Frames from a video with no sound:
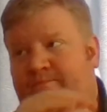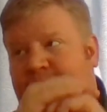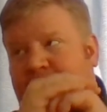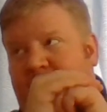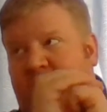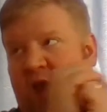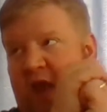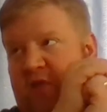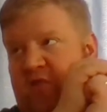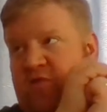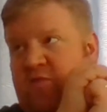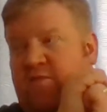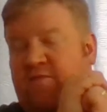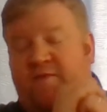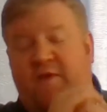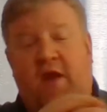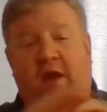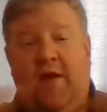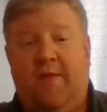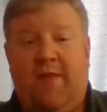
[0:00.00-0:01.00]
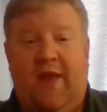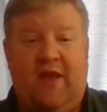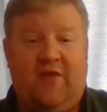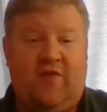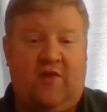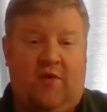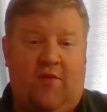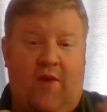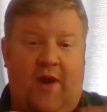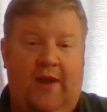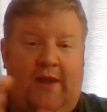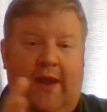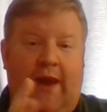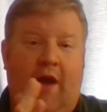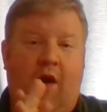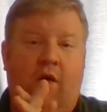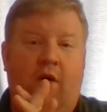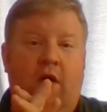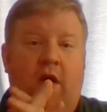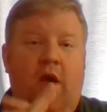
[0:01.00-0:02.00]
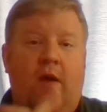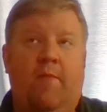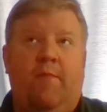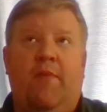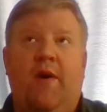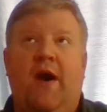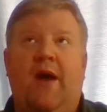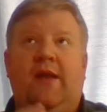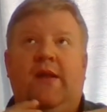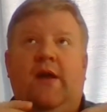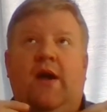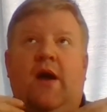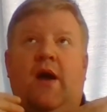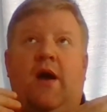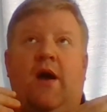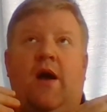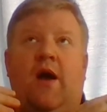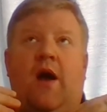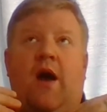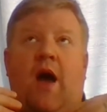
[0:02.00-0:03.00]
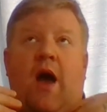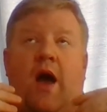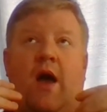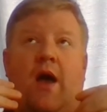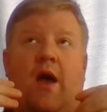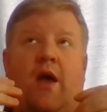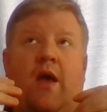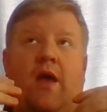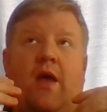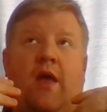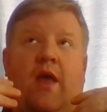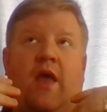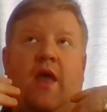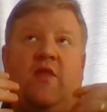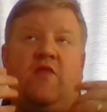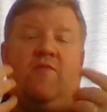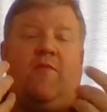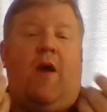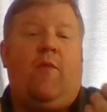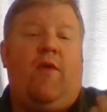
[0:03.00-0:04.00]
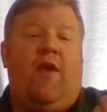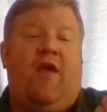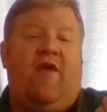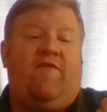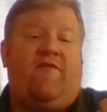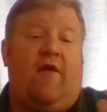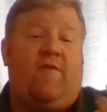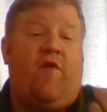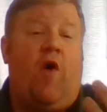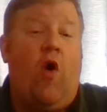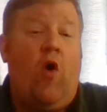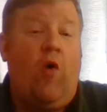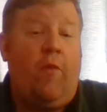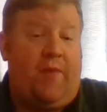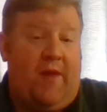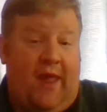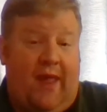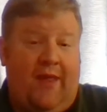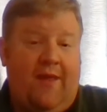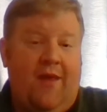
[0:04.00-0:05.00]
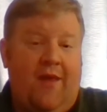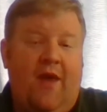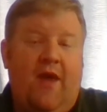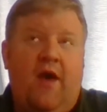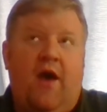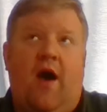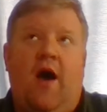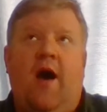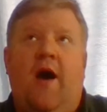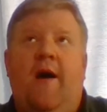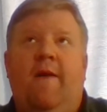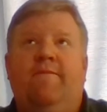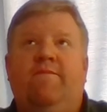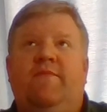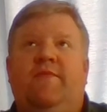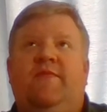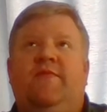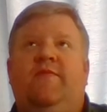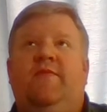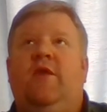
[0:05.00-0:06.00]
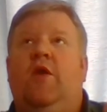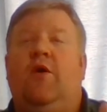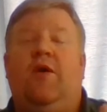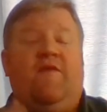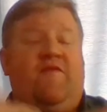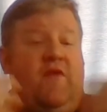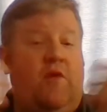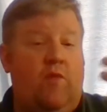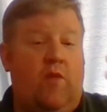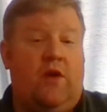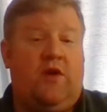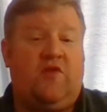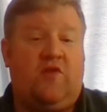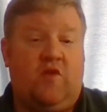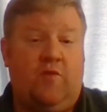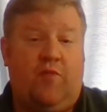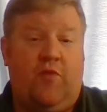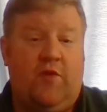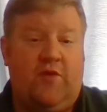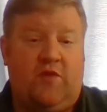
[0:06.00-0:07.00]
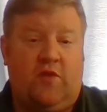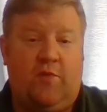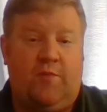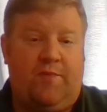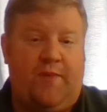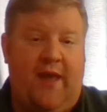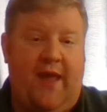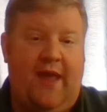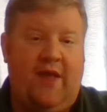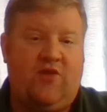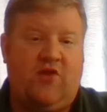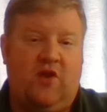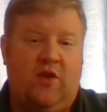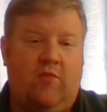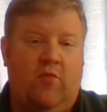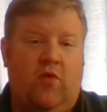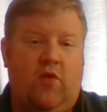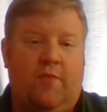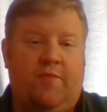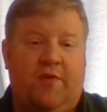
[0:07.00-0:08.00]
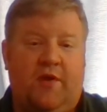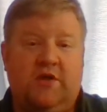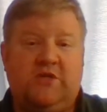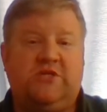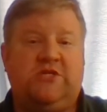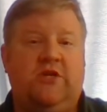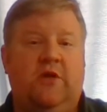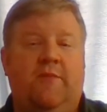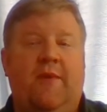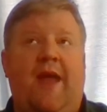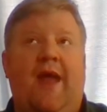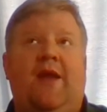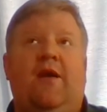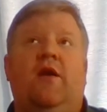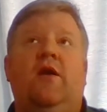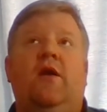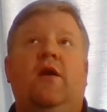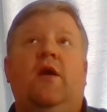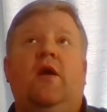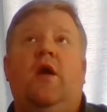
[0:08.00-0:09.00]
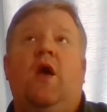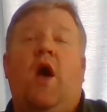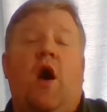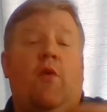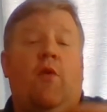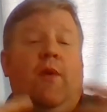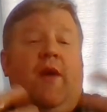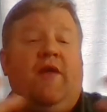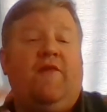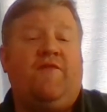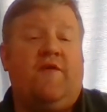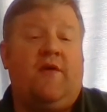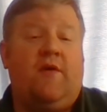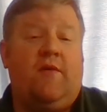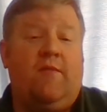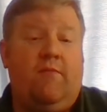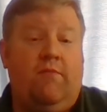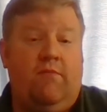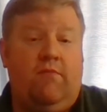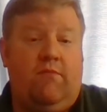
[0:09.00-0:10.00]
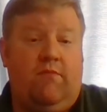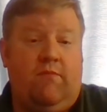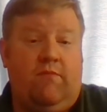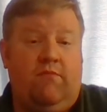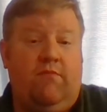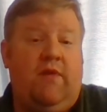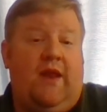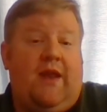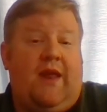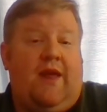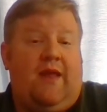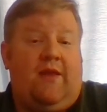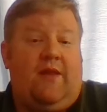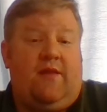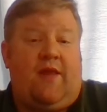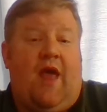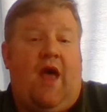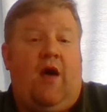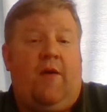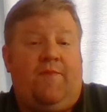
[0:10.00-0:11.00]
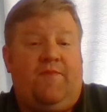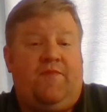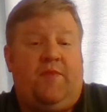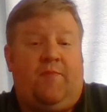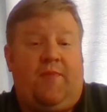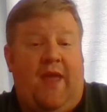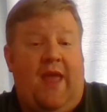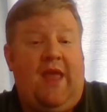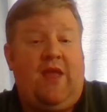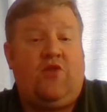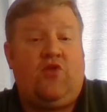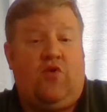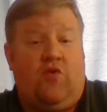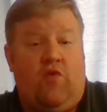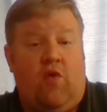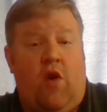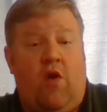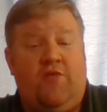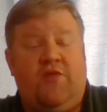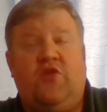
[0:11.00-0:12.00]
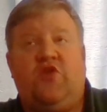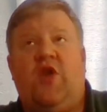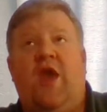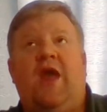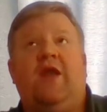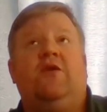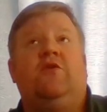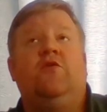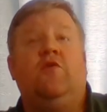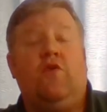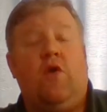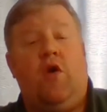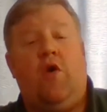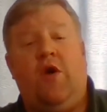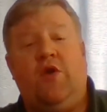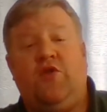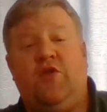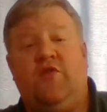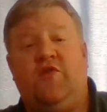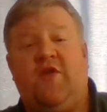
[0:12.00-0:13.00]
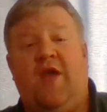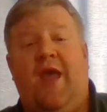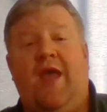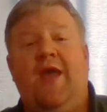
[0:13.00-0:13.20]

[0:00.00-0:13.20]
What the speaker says: It's very basic right now, but it's my way of hoping, if you want to support the page in a more personal manner, a way for me to help the page grow, the channel grow, I should say.